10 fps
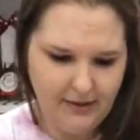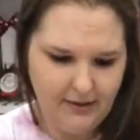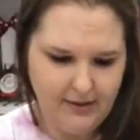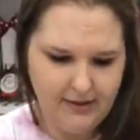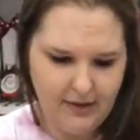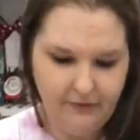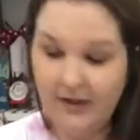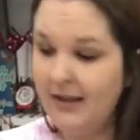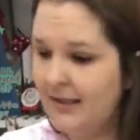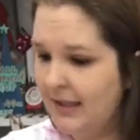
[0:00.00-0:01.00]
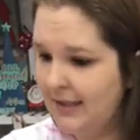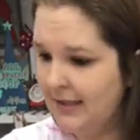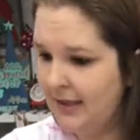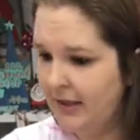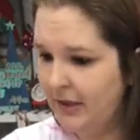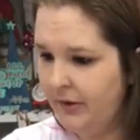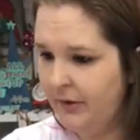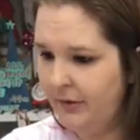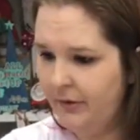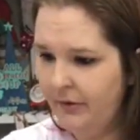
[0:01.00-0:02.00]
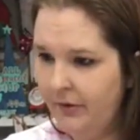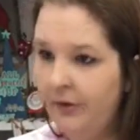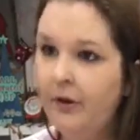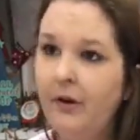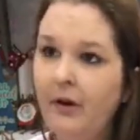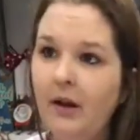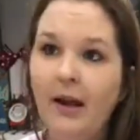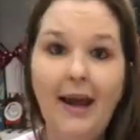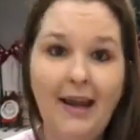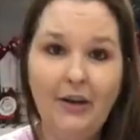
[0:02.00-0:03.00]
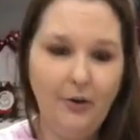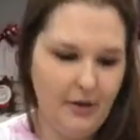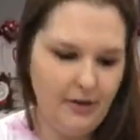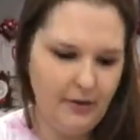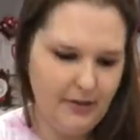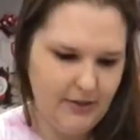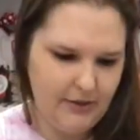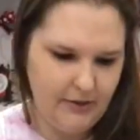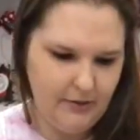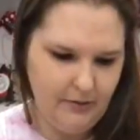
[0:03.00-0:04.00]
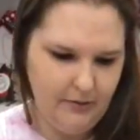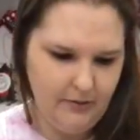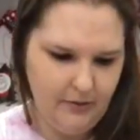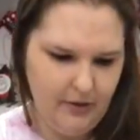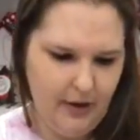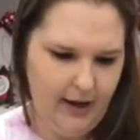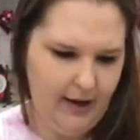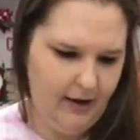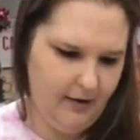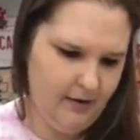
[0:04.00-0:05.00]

this stuff is easy to do. And you can do it too, okay?